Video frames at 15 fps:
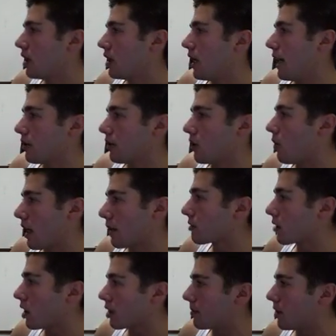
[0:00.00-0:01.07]
I don't know why I
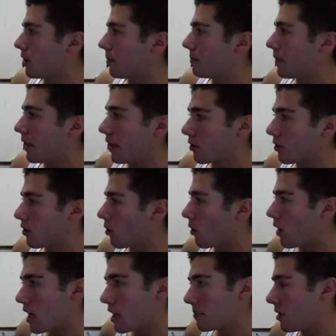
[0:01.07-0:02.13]
brought him up. I don't know why,
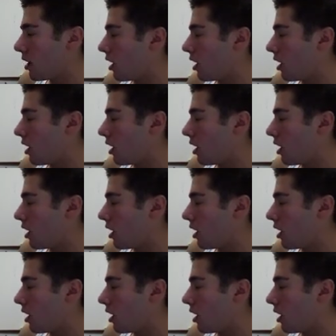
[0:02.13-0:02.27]
now